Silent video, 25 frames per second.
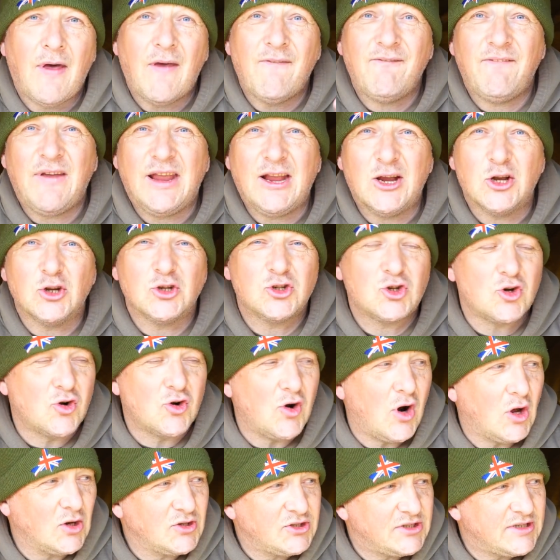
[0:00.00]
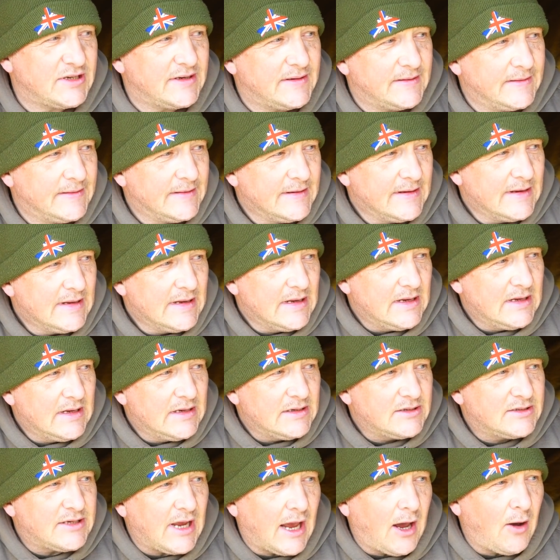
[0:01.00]
Fingers crossed.
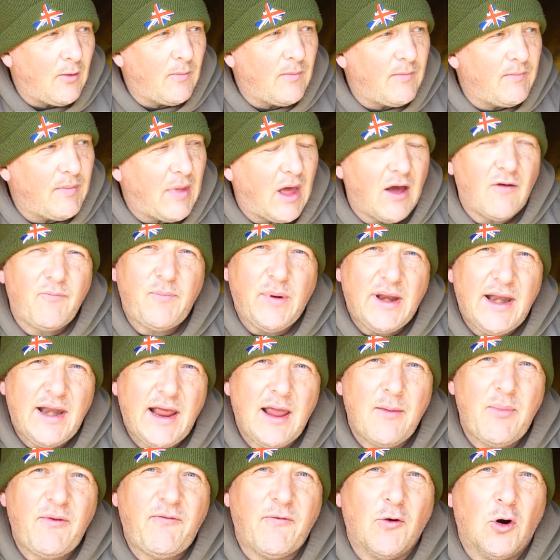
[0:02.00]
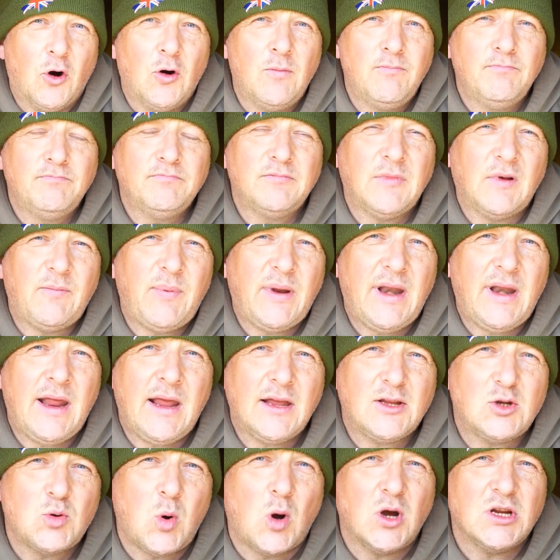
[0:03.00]
So I've been here before, I've been here
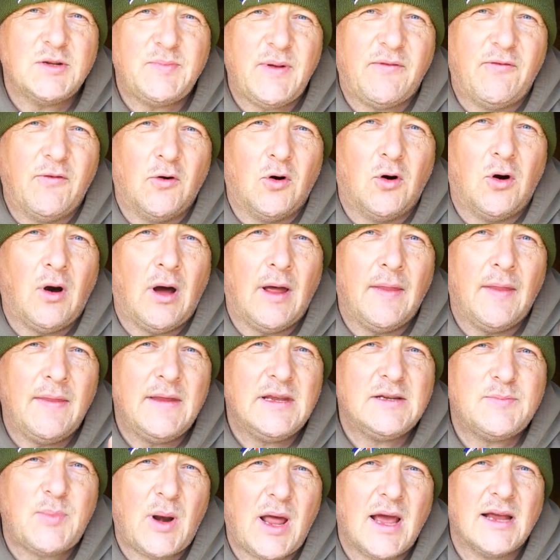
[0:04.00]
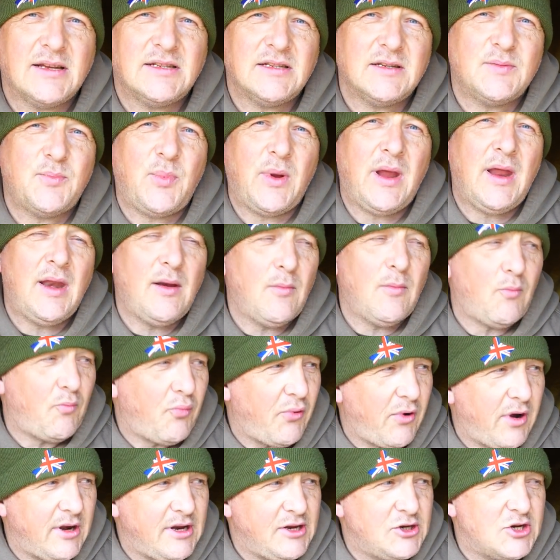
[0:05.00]
twice before, and this place has been
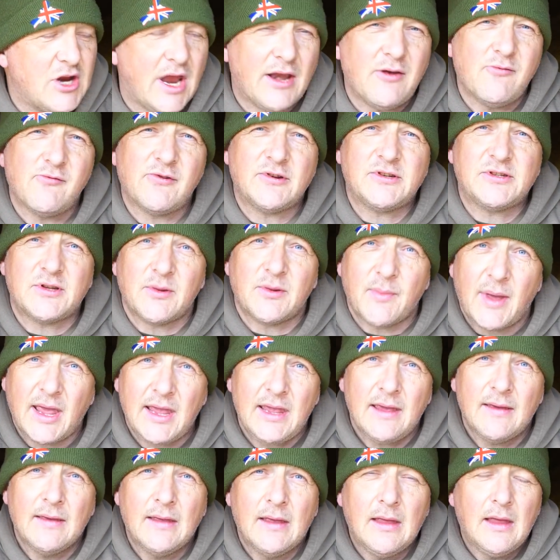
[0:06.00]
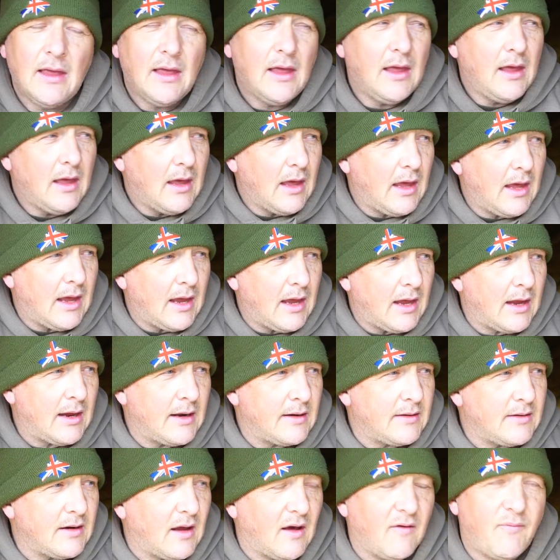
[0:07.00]
pretty generous to me,
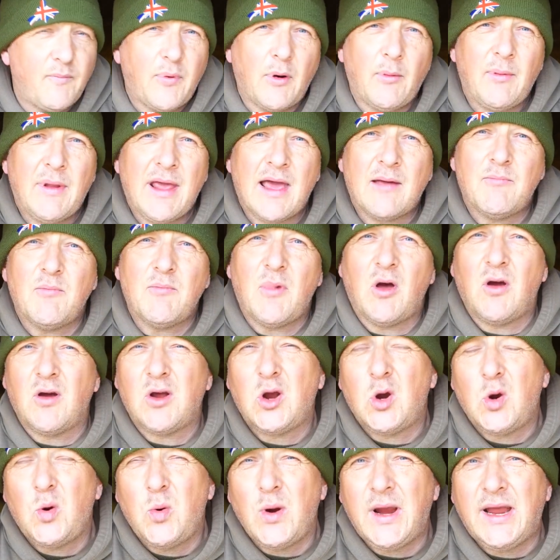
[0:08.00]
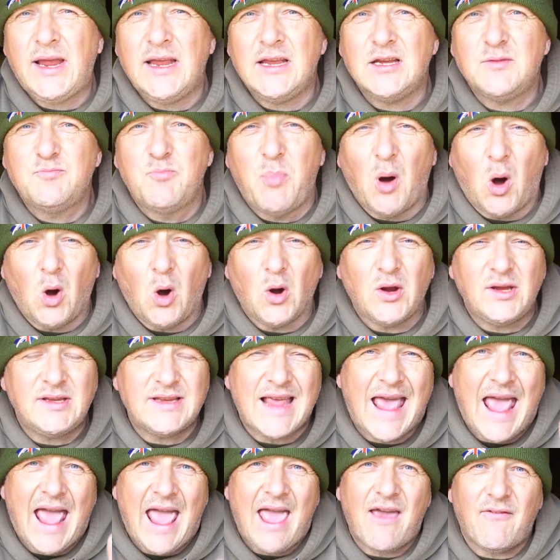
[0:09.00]
and I've probably had my quickest bite
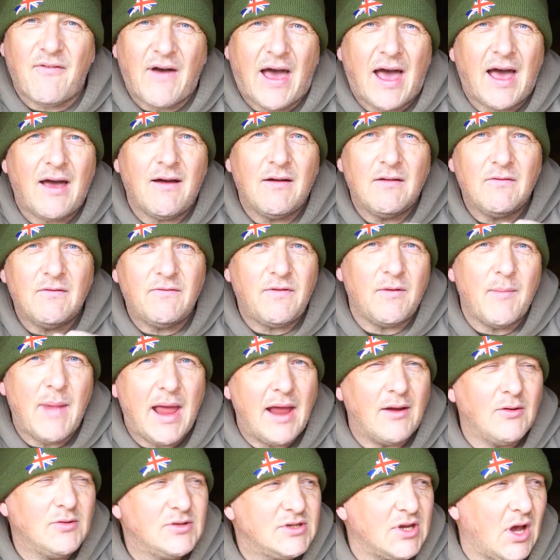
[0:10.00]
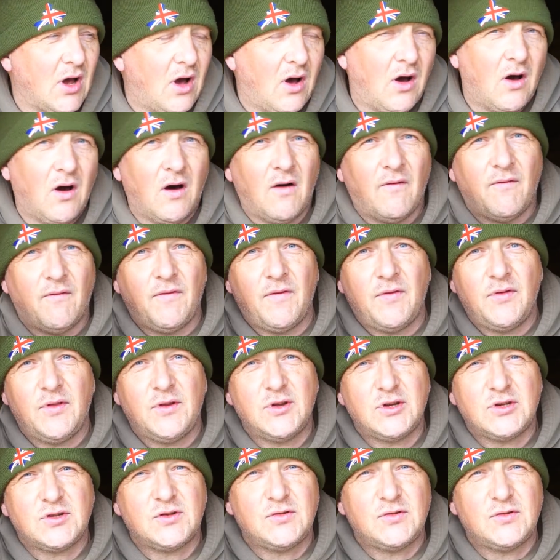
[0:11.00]
ever from out of the